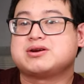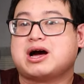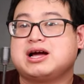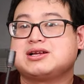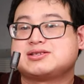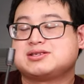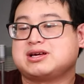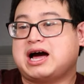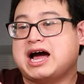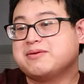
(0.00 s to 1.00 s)
not,
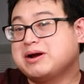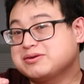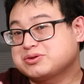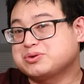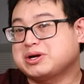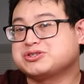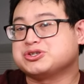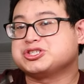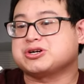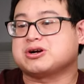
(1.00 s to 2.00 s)
I'm not too
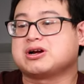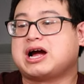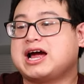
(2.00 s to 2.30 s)
sure.